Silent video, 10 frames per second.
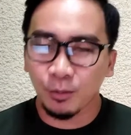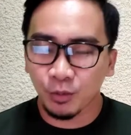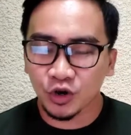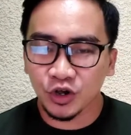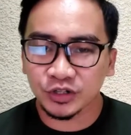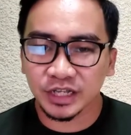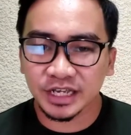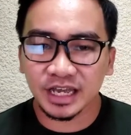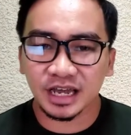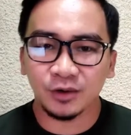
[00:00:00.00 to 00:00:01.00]
pulong
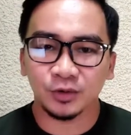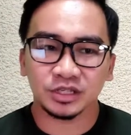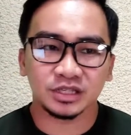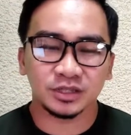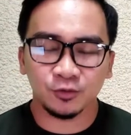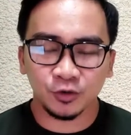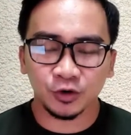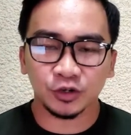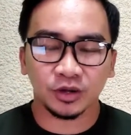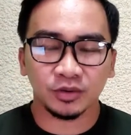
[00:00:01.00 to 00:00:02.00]
niya with the
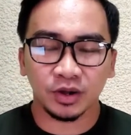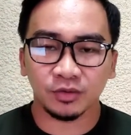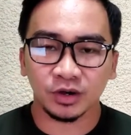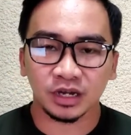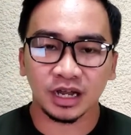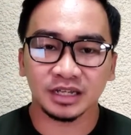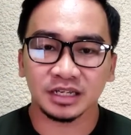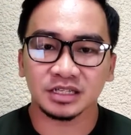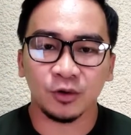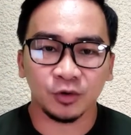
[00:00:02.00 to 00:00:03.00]
word of our God.
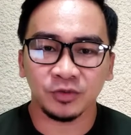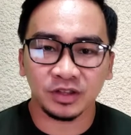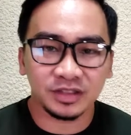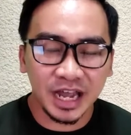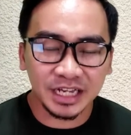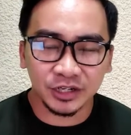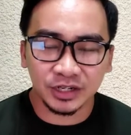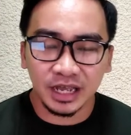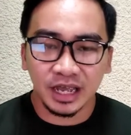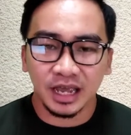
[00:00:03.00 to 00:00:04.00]
This is our foundation